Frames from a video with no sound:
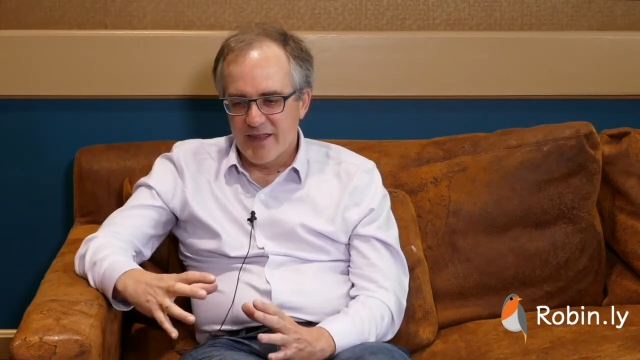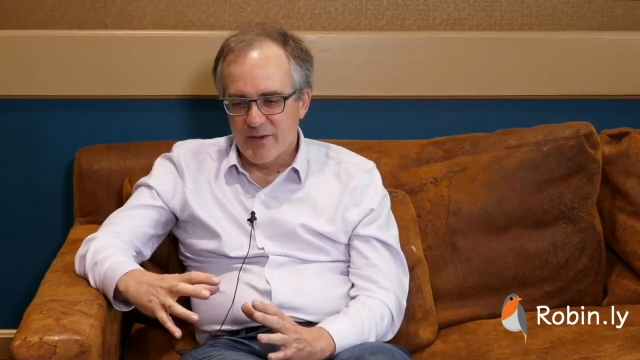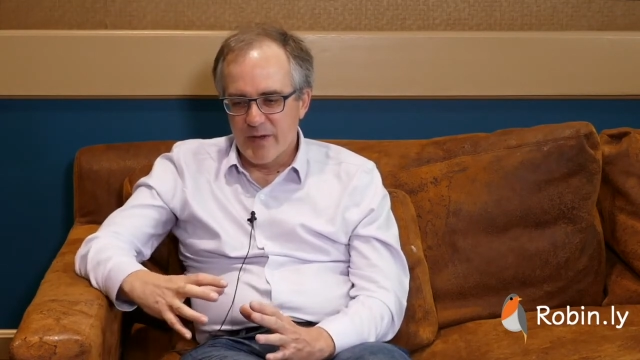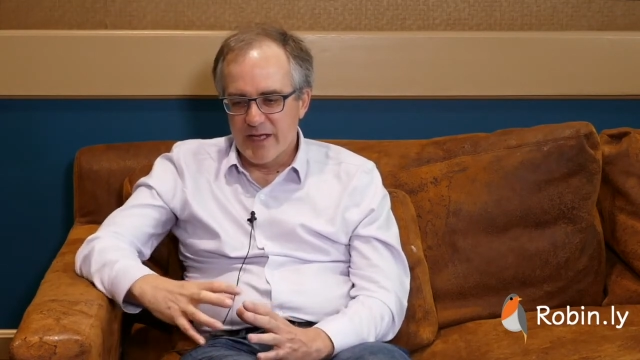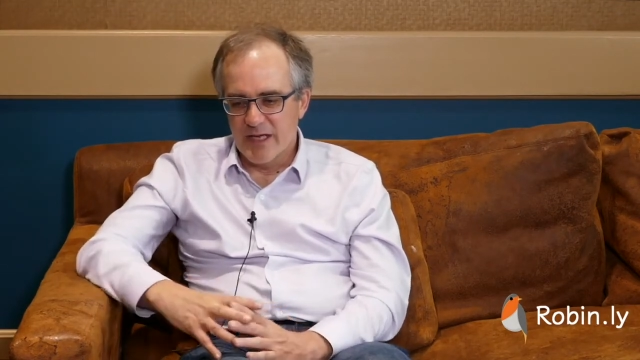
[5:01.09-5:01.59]

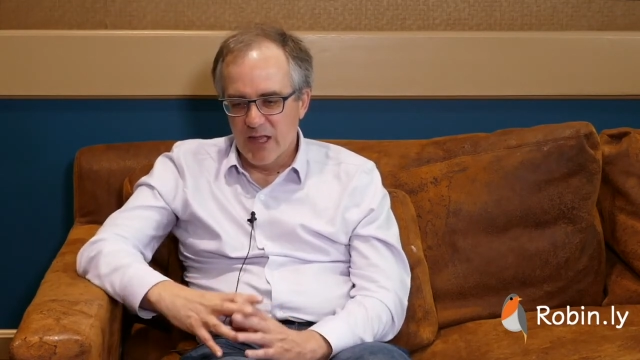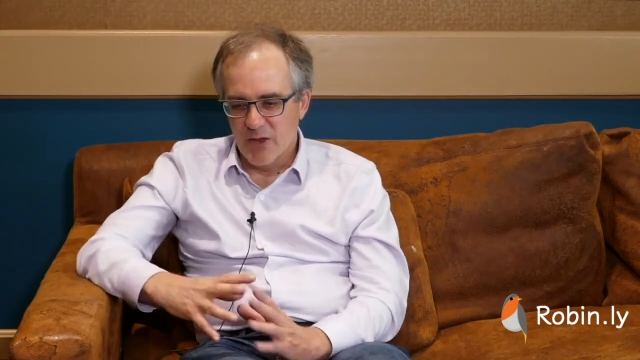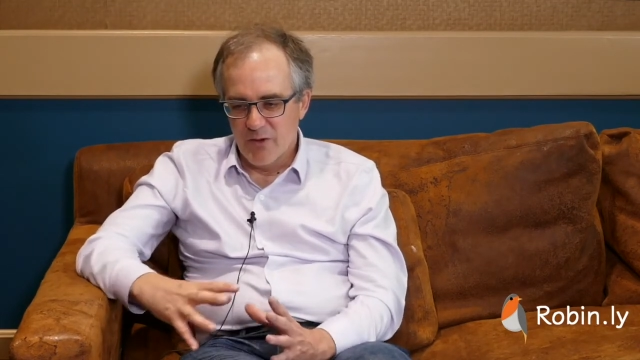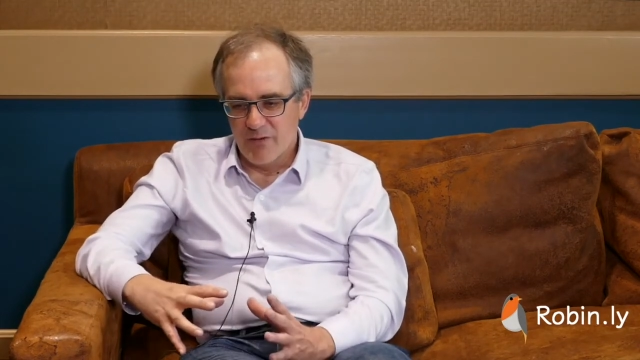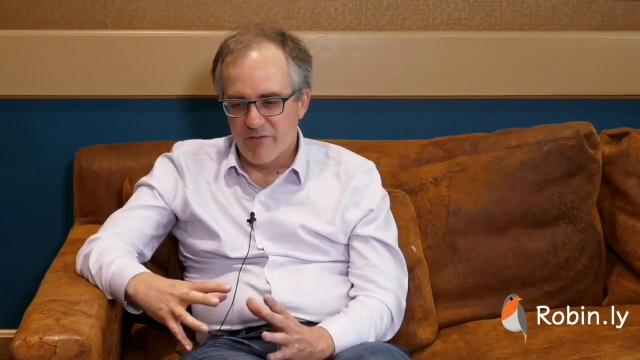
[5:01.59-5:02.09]
that we can
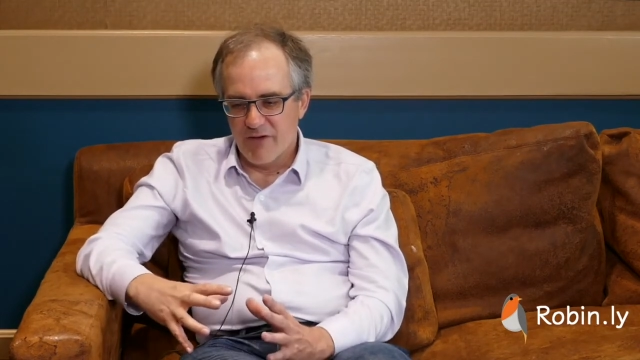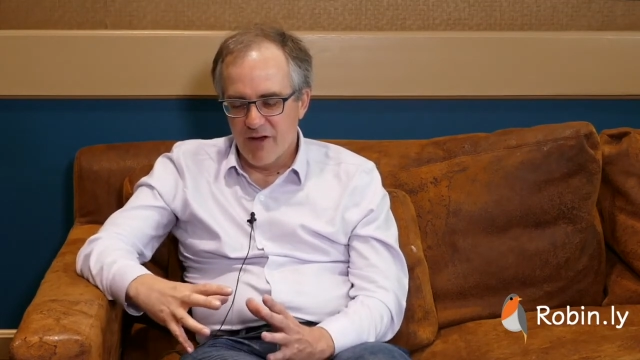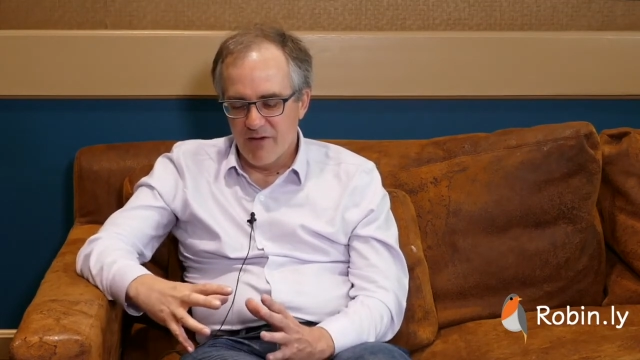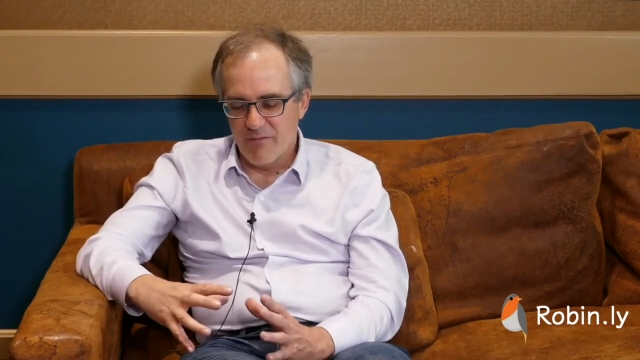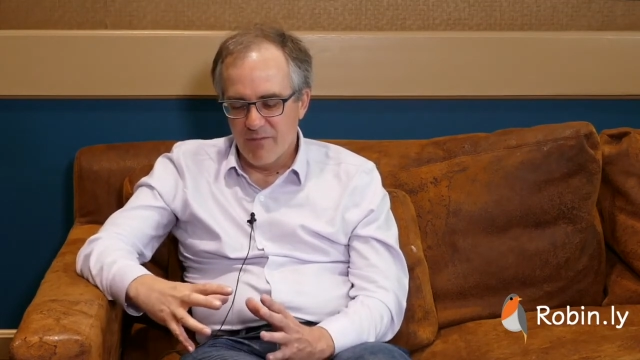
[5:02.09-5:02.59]
learn
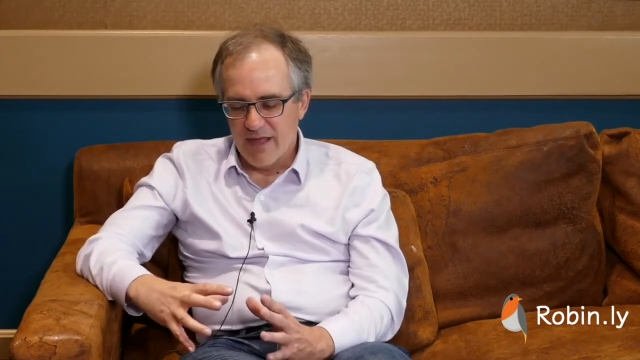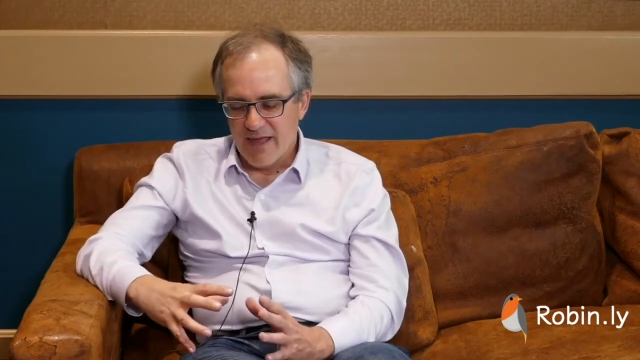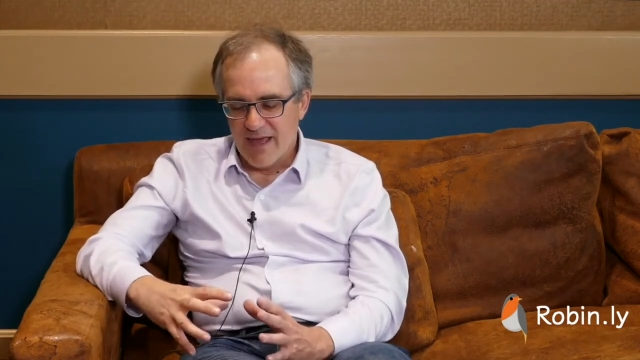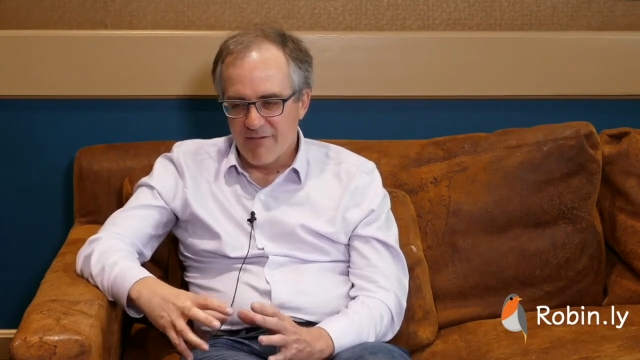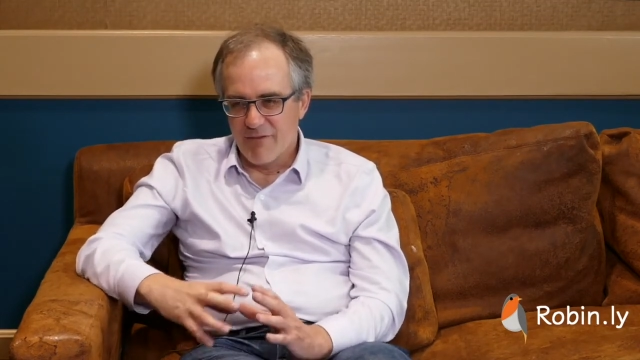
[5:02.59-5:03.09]
from
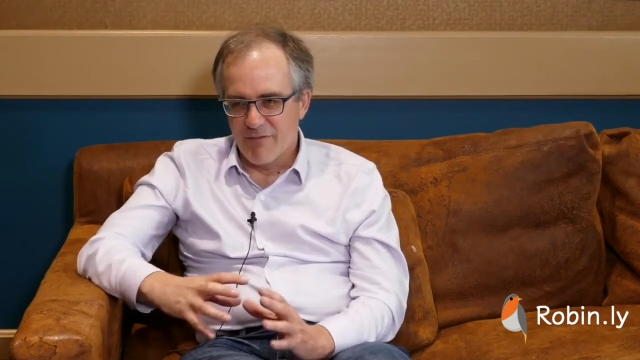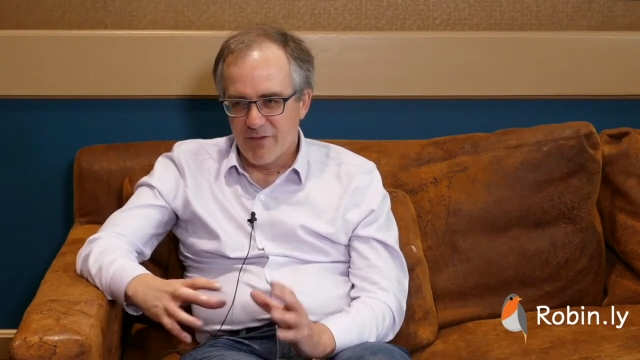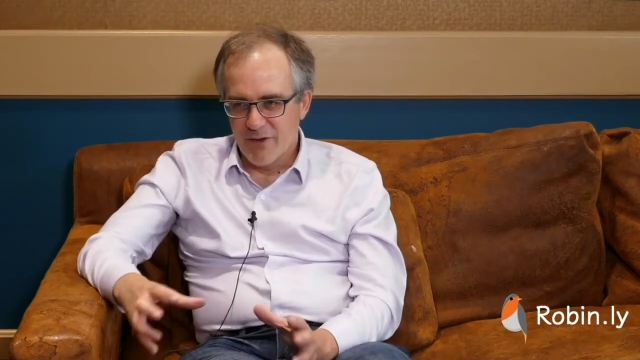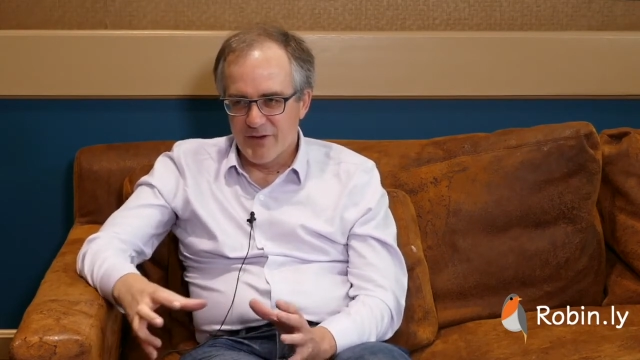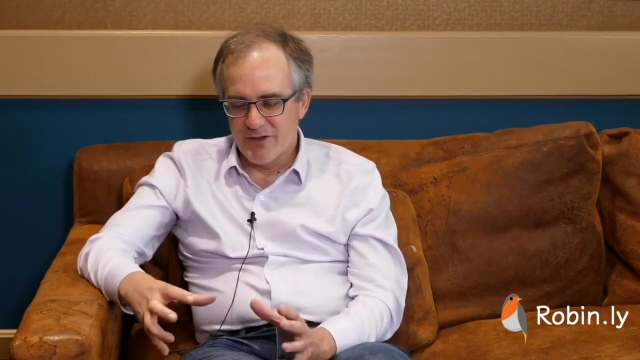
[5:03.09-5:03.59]
and
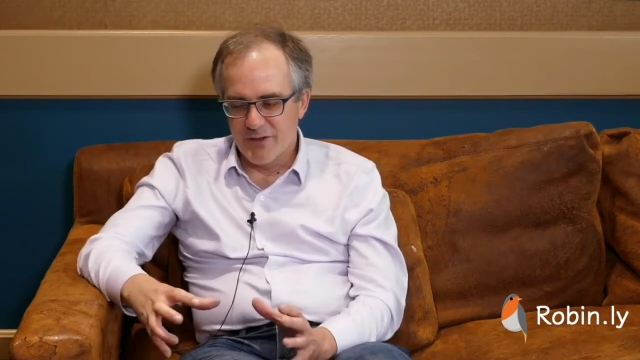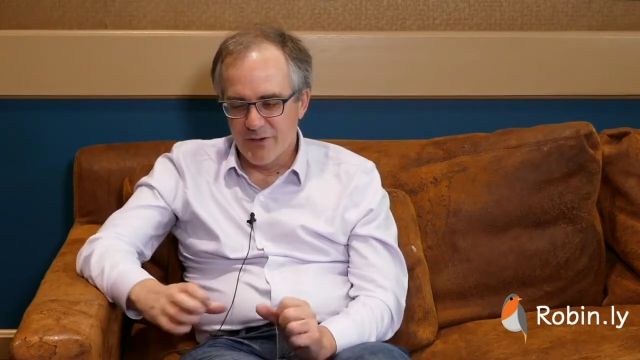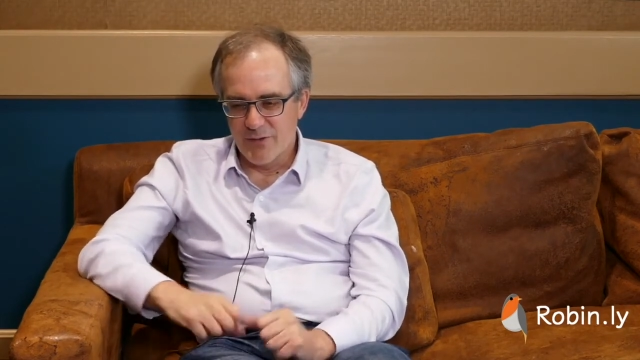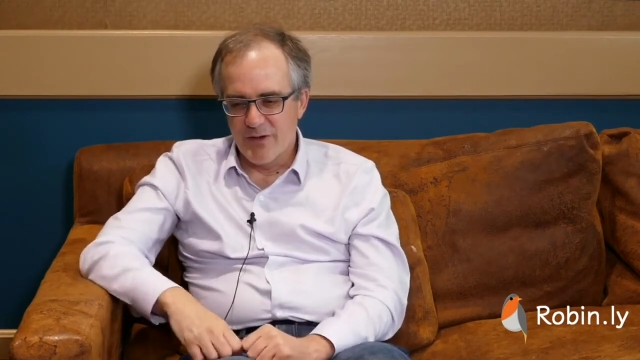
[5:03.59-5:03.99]
refer to